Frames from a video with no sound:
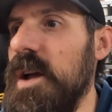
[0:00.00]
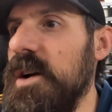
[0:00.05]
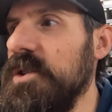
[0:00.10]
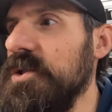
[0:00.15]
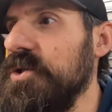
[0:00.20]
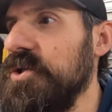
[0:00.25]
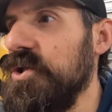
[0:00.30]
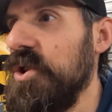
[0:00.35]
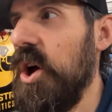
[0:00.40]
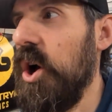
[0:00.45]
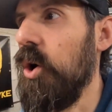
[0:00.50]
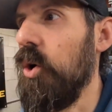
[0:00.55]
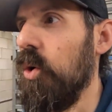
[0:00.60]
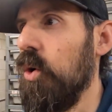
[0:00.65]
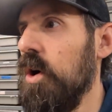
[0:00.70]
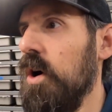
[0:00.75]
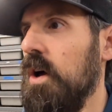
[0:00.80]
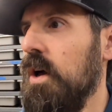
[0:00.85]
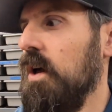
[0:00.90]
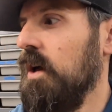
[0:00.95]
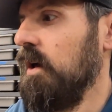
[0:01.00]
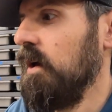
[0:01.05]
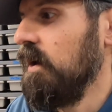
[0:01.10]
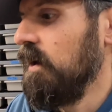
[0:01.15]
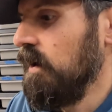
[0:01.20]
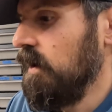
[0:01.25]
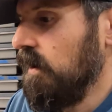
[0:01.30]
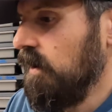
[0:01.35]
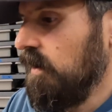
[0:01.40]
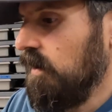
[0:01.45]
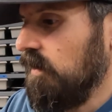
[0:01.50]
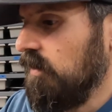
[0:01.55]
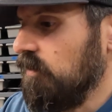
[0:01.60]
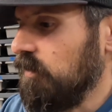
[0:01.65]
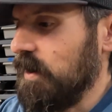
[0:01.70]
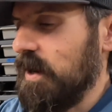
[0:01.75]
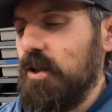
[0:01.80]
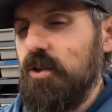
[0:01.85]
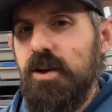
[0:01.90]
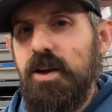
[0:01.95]
So
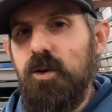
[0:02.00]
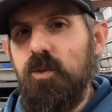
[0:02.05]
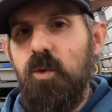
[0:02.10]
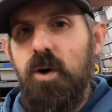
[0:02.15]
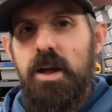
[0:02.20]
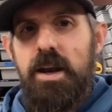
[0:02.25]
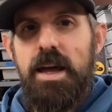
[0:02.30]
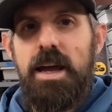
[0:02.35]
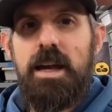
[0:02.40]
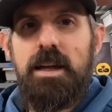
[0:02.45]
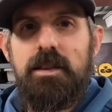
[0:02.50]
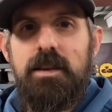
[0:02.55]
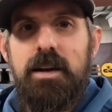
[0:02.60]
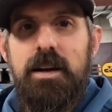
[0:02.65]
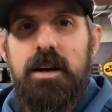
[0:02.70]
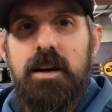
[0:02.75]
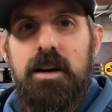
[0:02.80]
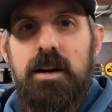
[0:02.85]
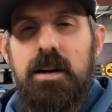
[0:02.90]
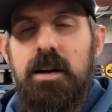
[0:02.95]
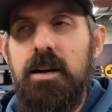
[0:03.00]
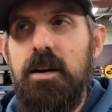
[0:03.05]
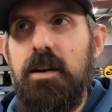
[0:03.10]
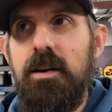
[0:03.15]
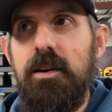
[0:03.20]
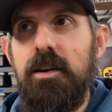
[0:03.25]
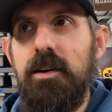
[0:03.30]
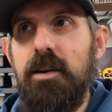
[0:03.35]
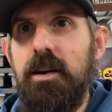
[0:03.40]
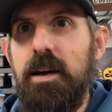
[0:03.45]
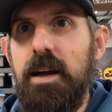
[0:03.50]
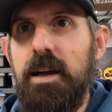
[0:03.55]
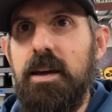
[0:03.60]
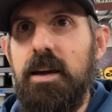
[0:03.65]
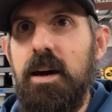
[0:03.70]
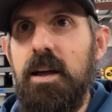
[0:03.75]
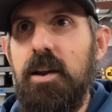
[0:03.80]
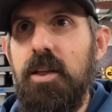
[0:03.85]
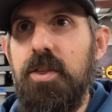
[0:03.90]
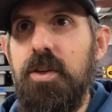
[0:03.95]
when I only had 1 egg in there, I
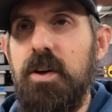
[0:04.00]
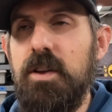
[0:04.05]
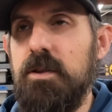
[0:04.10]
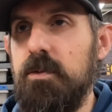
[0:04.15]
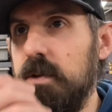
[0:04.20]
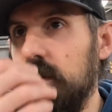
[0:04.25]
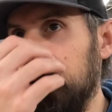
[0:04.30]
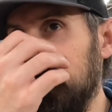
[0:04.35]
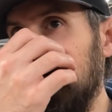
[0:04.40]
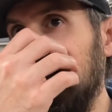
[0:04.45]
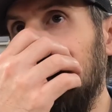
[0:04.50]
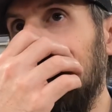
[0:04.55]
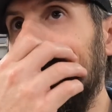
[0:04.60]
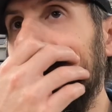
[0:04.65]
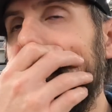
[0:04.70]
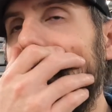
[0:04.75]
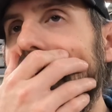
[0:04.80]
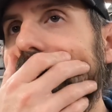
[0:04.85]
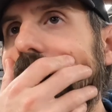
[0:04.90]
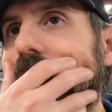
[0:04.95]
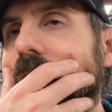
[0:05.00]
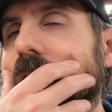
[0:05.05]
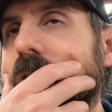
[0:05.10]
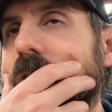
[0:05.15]
kind of thought to myself, well,